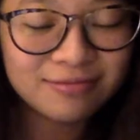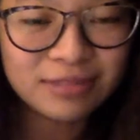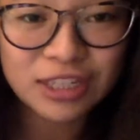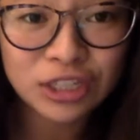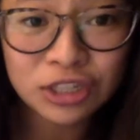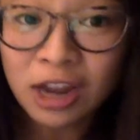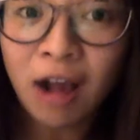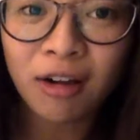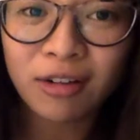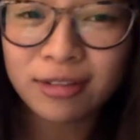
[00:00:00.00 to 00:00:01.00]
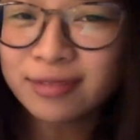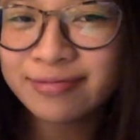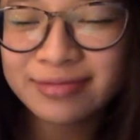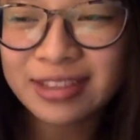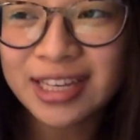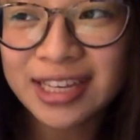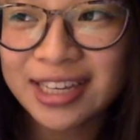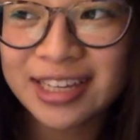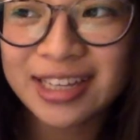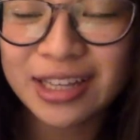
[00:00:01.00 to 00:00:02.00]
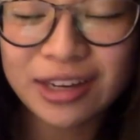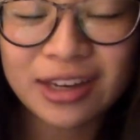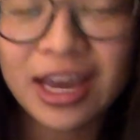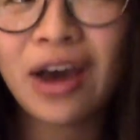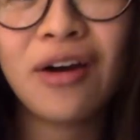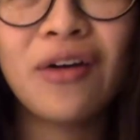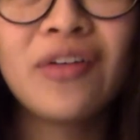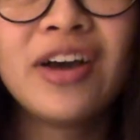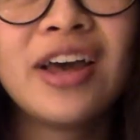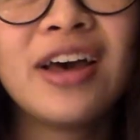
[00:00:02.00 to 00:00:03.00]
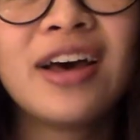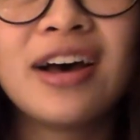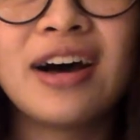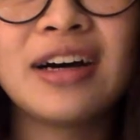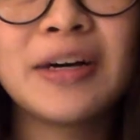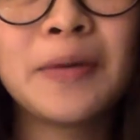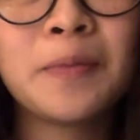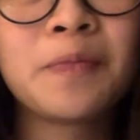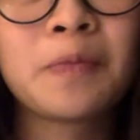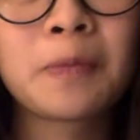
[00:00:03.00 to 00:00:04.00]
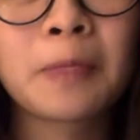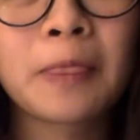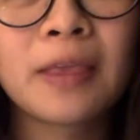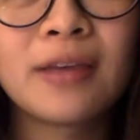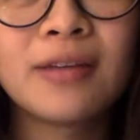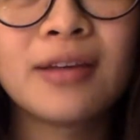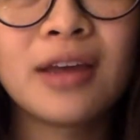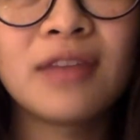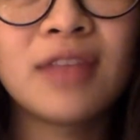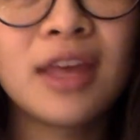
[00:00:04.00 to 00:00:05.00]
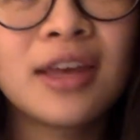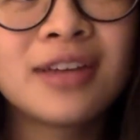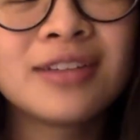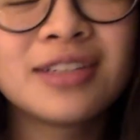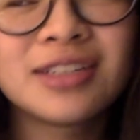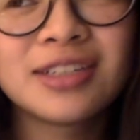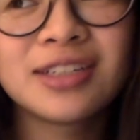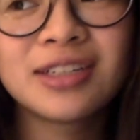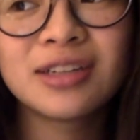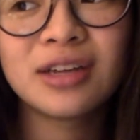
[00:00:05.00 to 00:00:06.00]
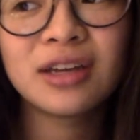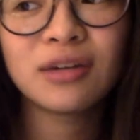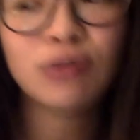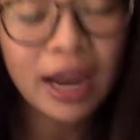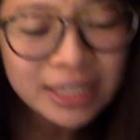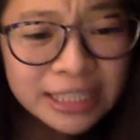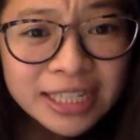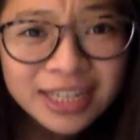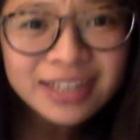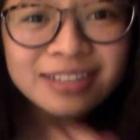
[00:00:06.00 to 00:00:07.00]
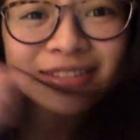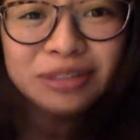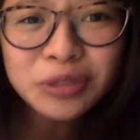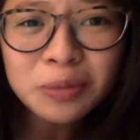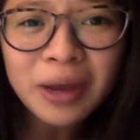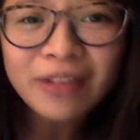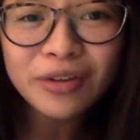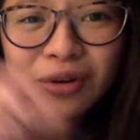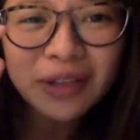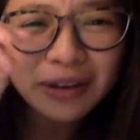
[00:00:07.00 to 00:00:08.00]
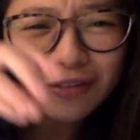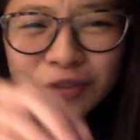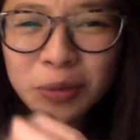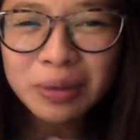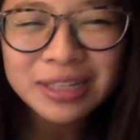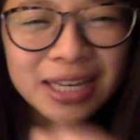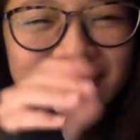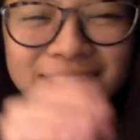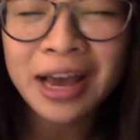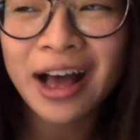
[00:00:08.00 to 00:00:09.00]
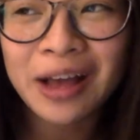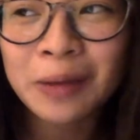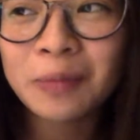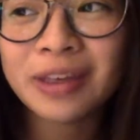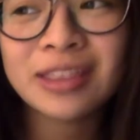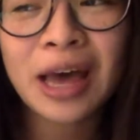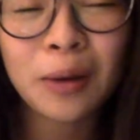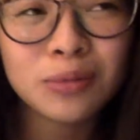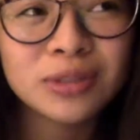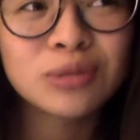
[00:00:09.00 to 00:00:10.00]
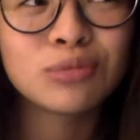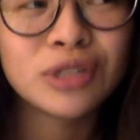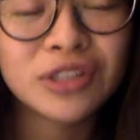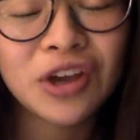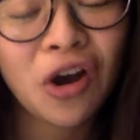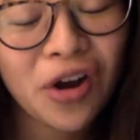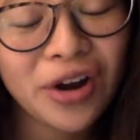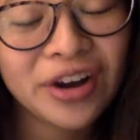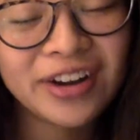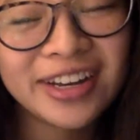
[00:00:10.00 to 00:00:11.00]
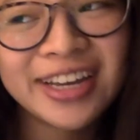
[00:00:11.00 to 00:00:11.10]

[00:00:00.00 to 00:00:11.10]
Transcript: de-shell the cacao, and then grinding it little by little, like a few beans at a time. Like that was really hard